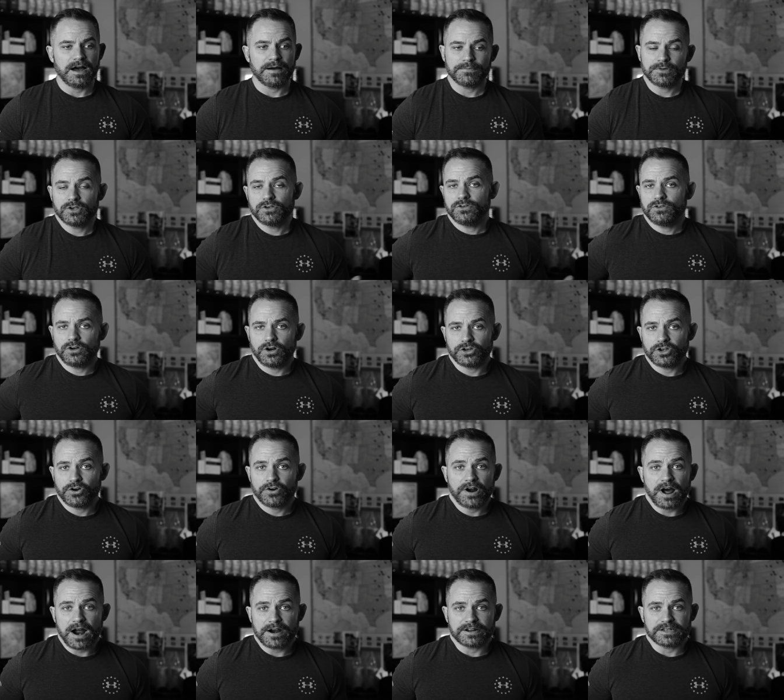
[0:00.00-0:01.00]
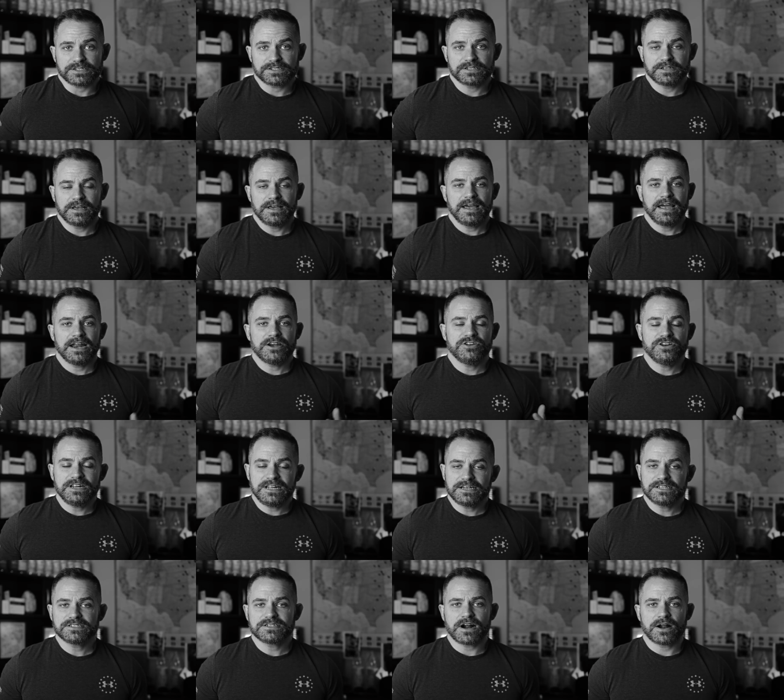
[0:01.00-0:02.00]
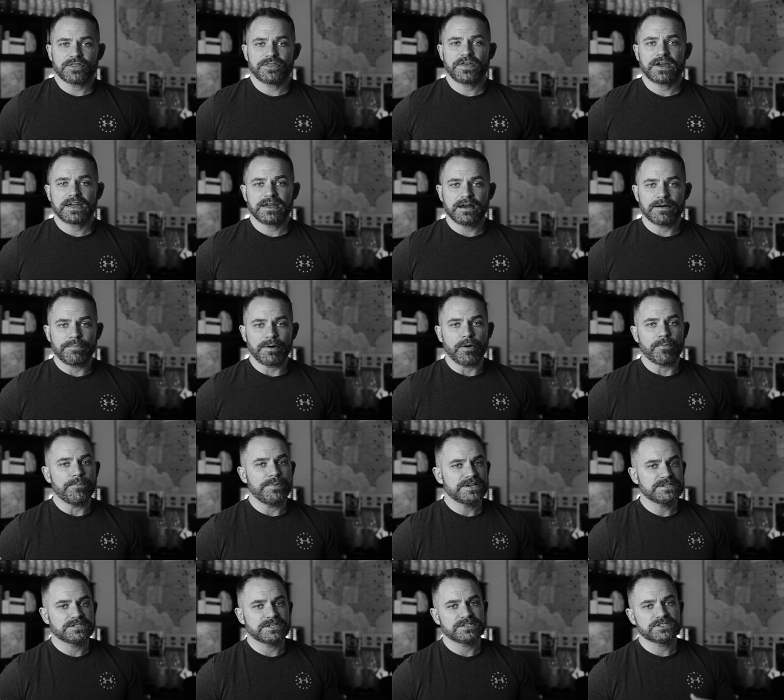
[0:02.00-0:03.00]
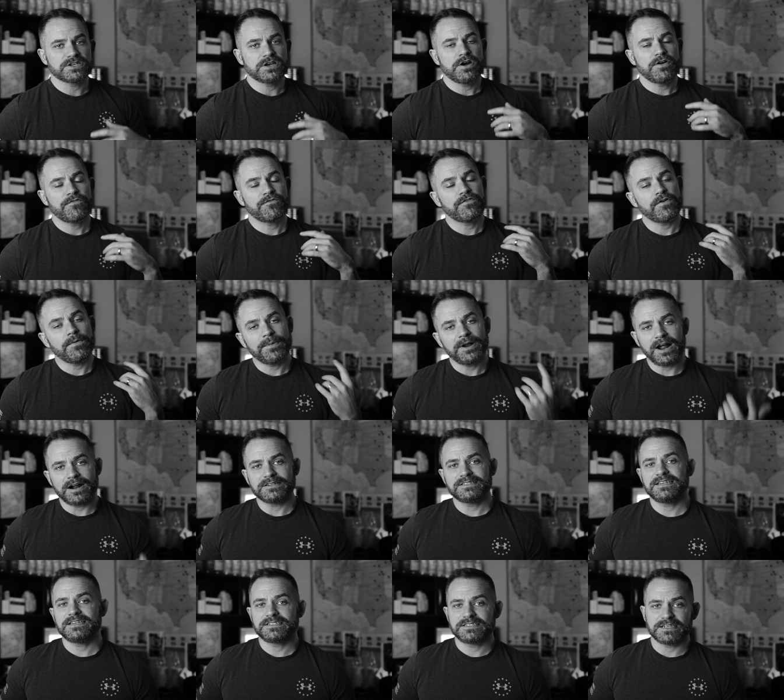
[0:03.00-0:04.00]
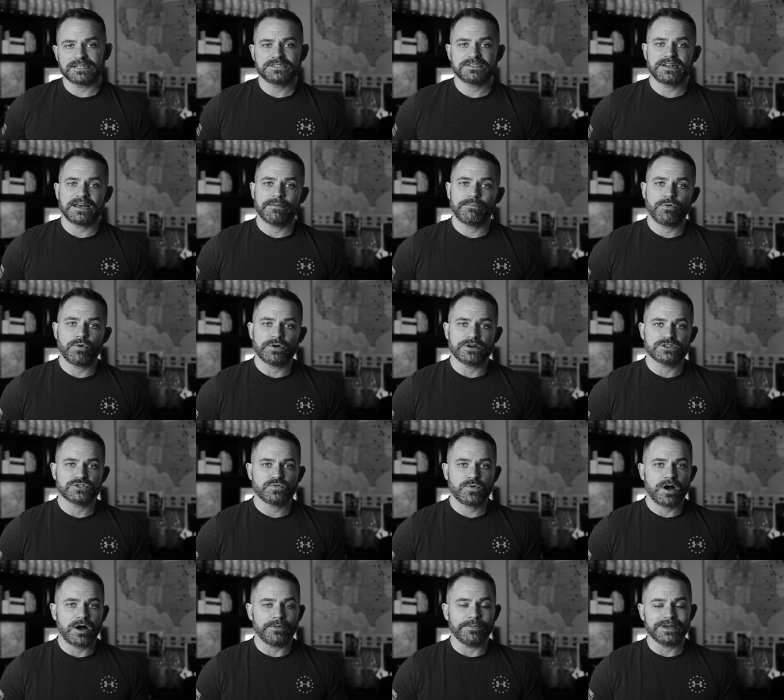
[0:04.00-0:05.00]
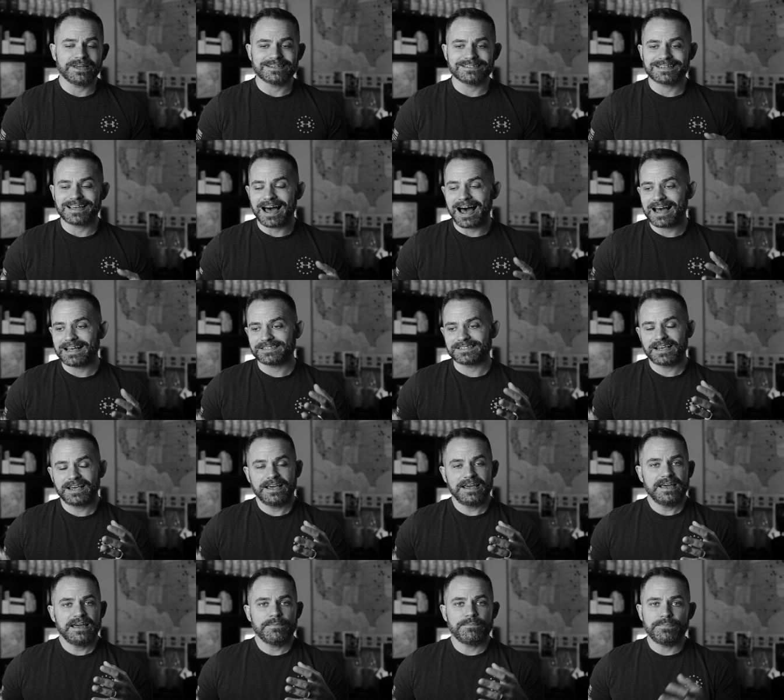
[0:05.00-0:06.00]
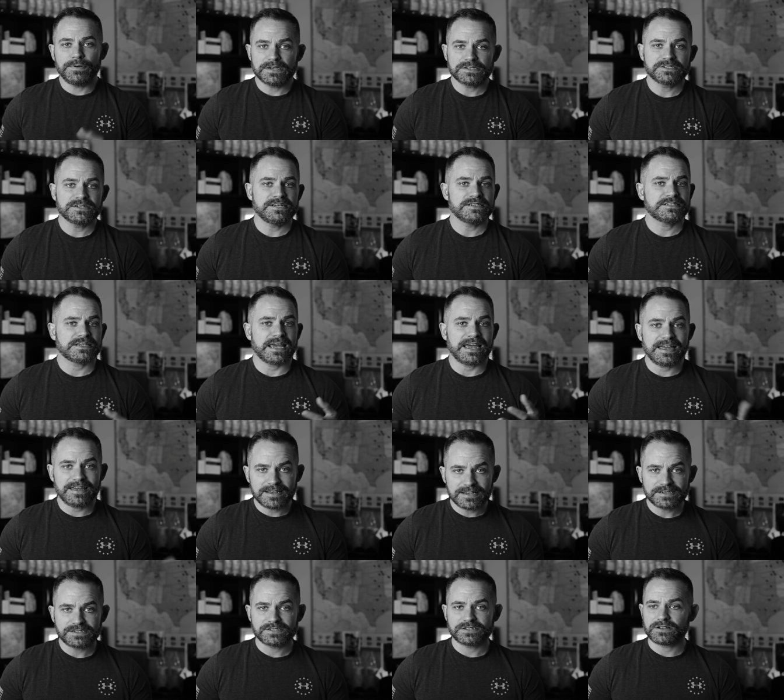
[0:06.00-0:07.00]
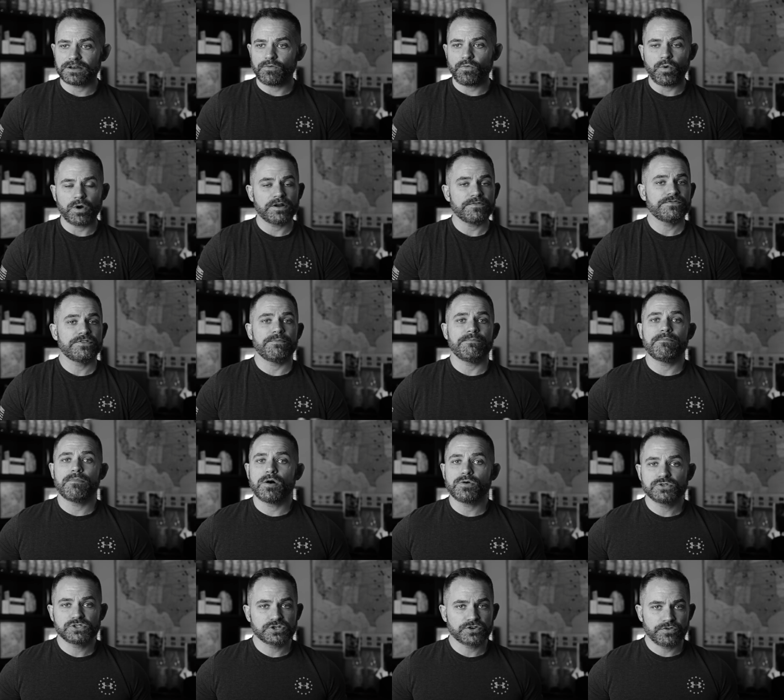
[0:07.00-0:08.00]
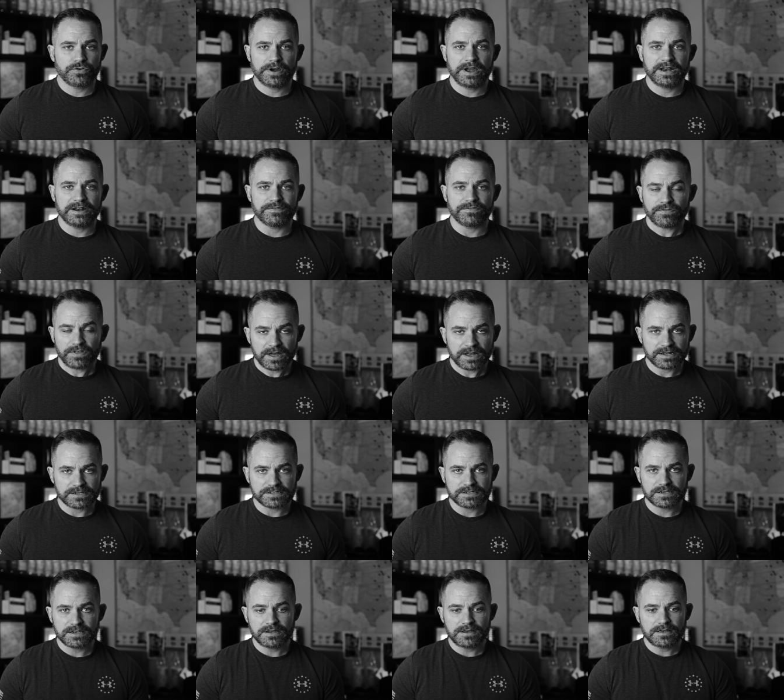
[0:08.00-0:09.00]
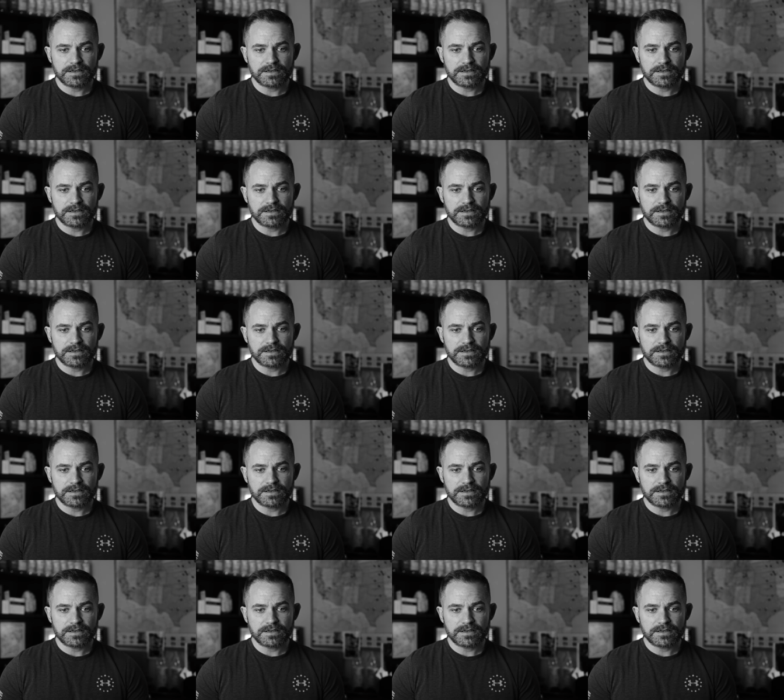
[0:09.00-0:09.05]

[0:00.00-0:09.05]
you know, you're an artist, and you need to start thinking about business from an artistic standpoint as well, because, guys, business is one of the most creative things,